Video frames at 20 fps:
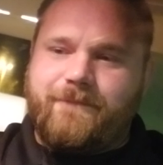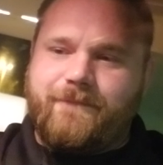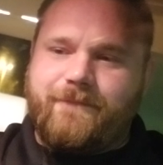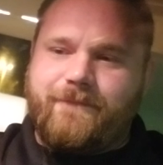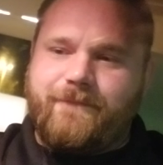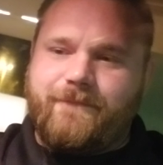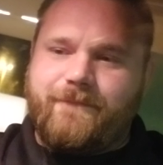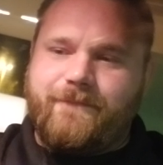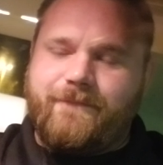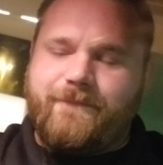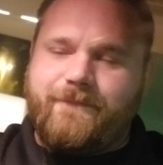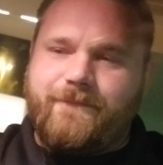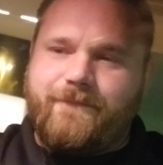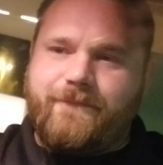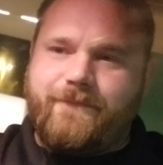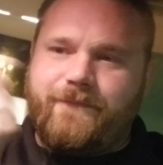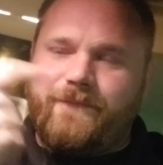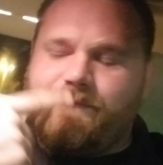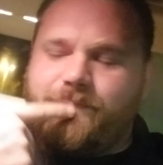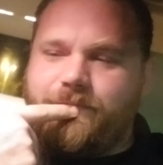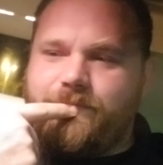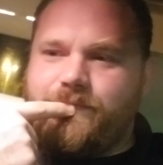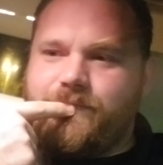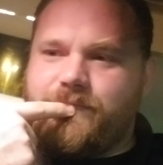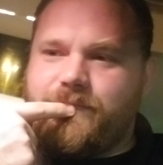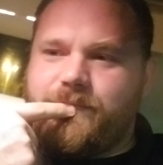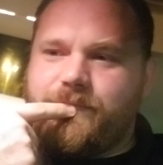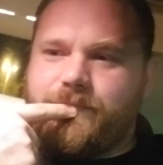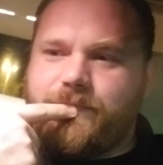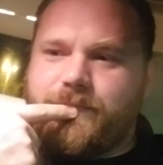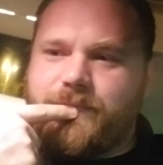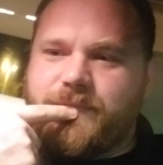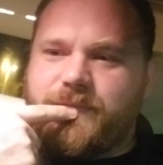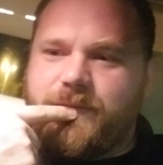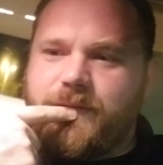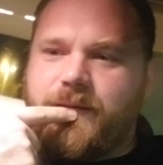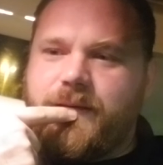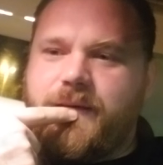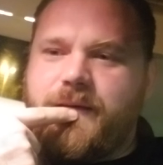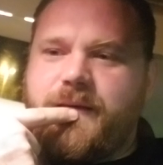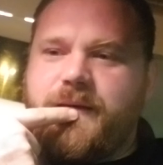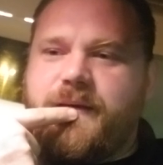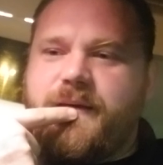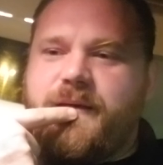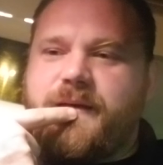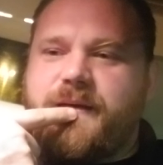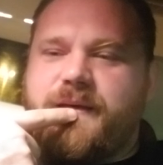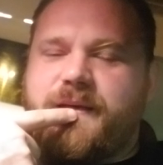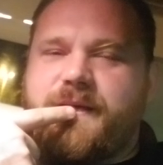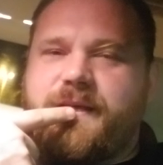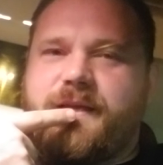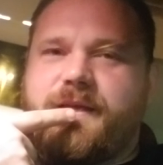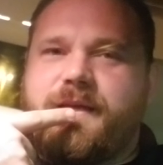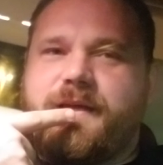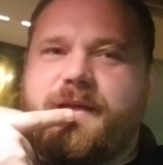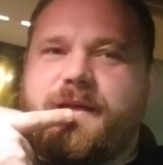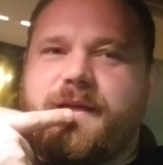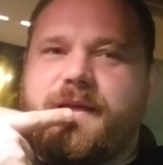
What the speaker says: No one is speaking in this clip.